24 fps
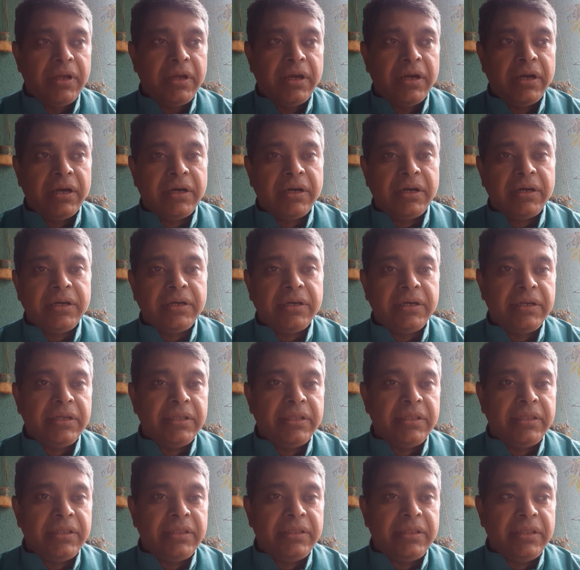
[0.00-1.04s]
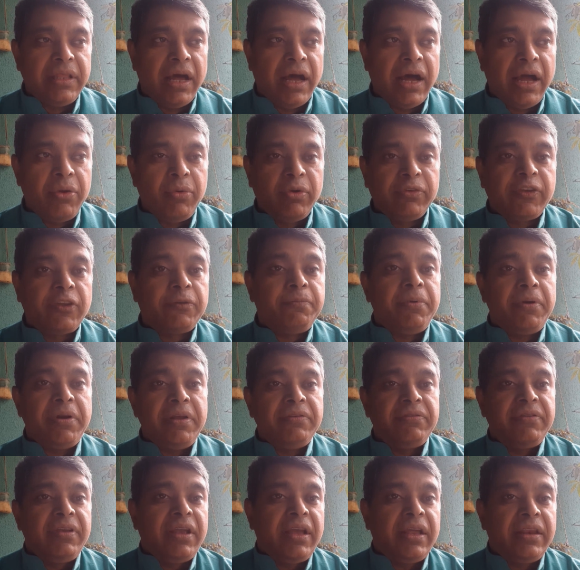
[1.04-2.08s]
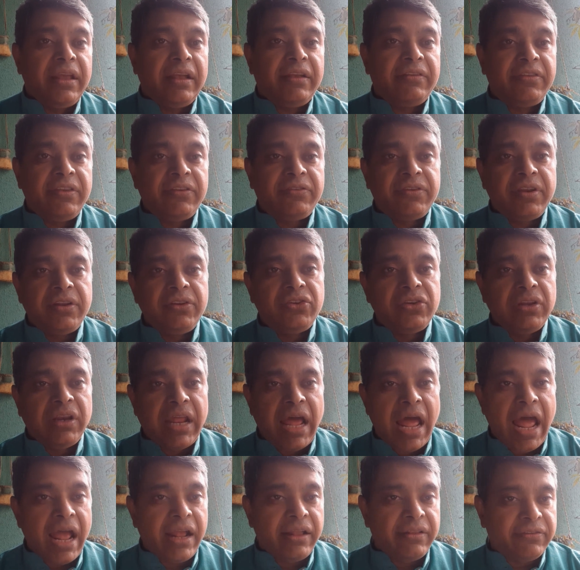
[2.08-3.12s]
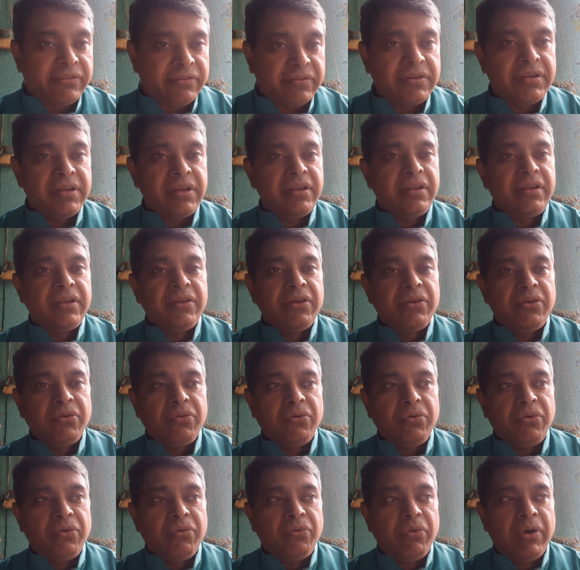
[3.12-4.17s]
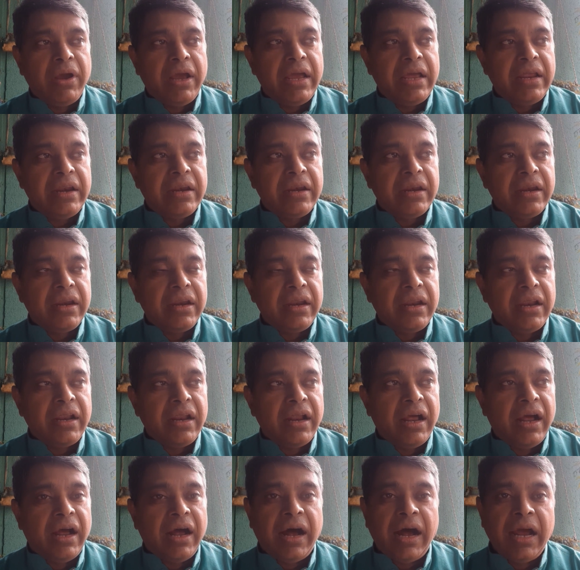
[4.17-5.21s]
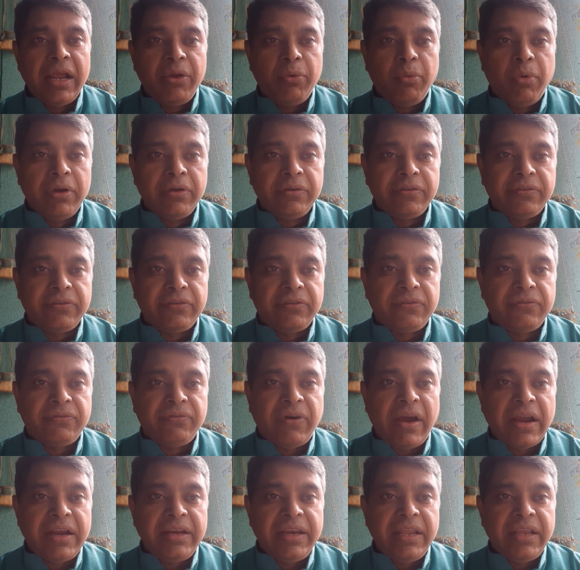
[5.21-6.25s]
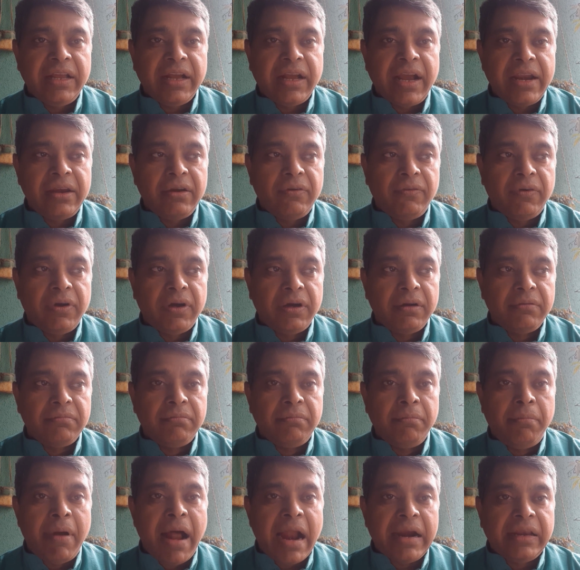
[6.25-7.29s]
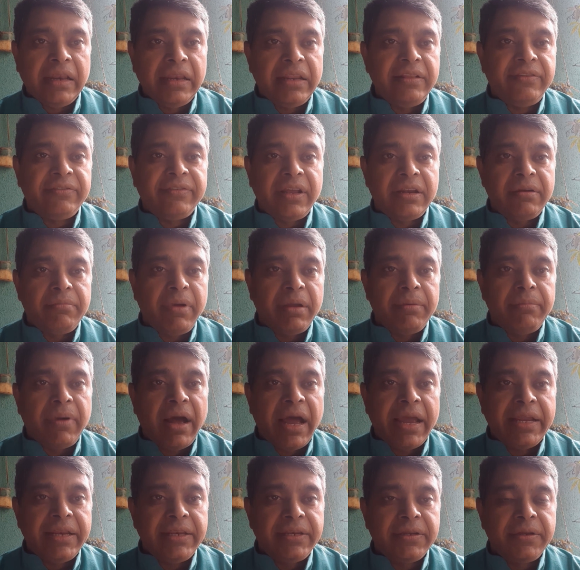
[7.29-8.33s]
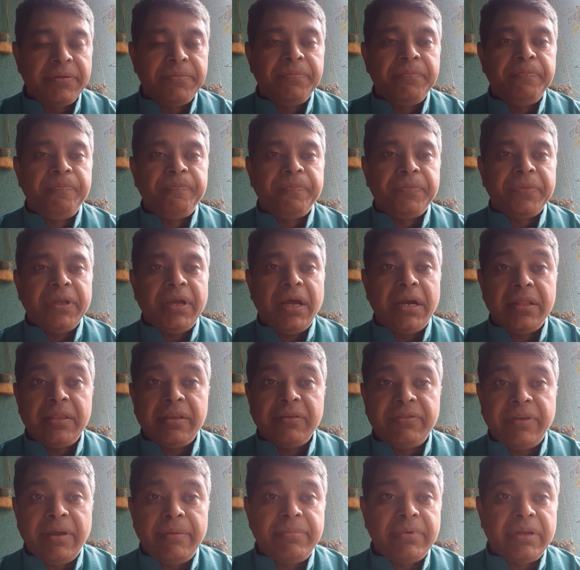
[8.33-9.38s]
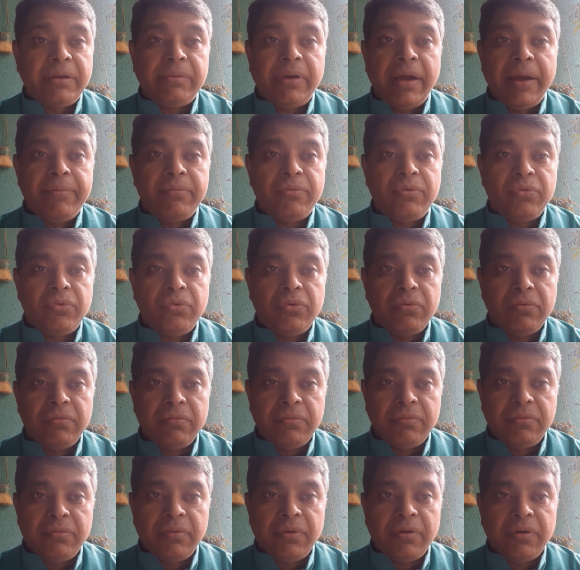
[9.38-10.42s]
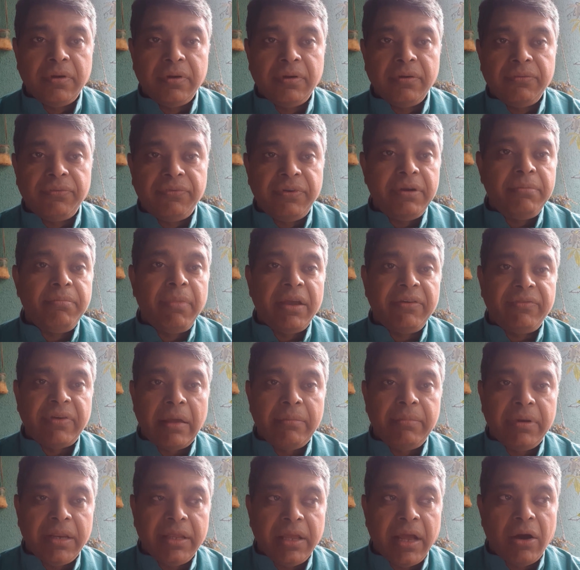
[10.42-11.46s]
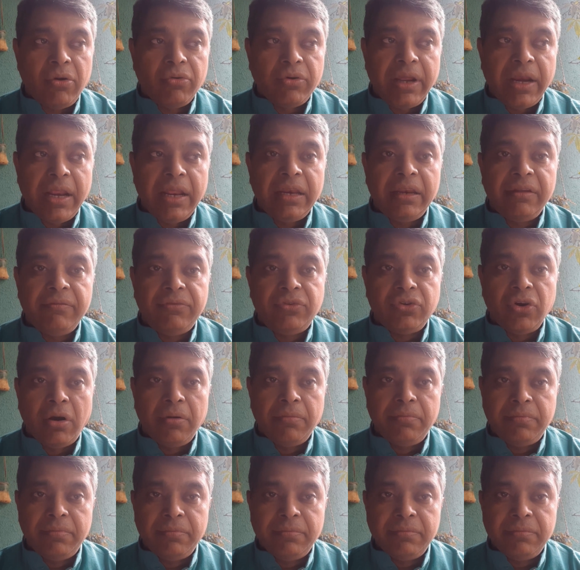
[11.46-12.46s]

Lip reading: I was experiencing an existential angst where I was finding kind of a battle inside my mind, and at the same time, I have to feed my family. How can I leave job?